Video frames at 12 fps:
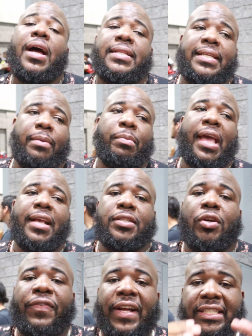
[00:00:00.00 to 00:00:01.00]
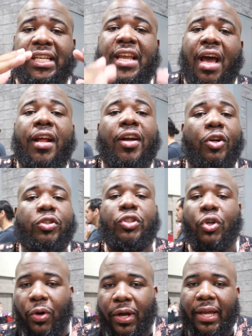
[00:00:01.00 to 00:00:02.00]
content, man. So if I tell y'all to go
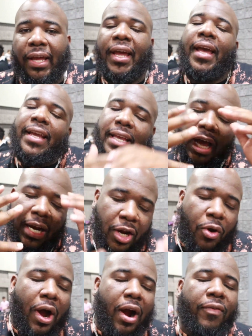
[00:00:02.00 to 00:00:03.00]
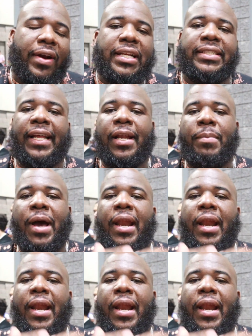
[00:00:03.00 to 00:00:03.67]
do it, y'all know I already checked him